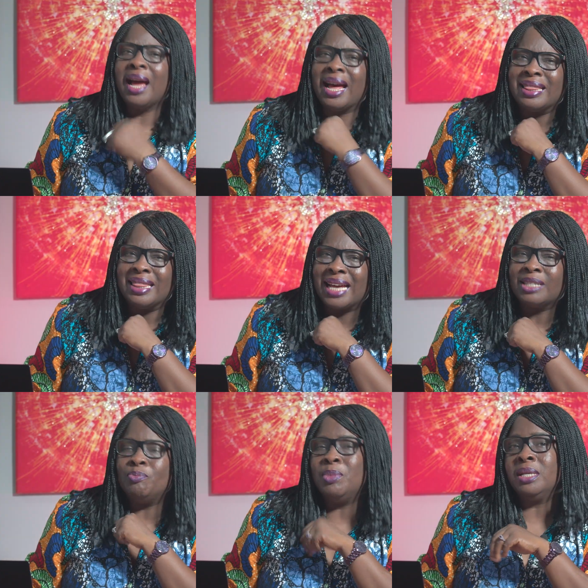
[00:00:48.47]
And that
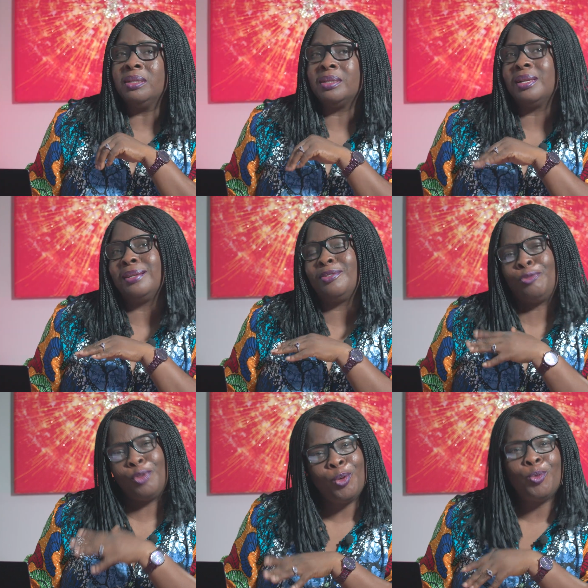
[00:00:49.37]
means that
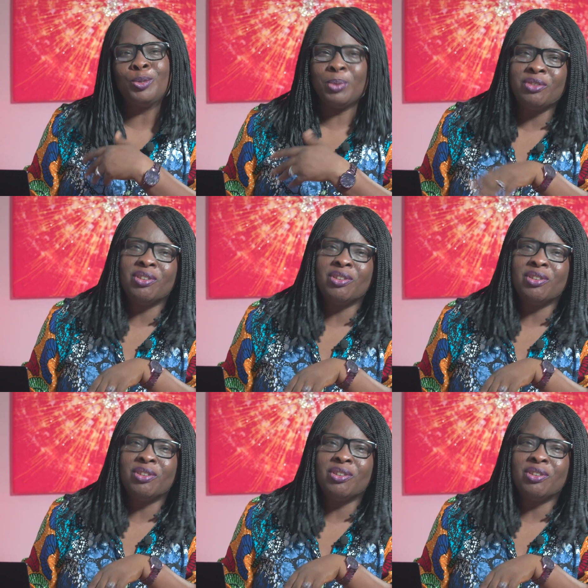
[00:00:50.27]
fuel was being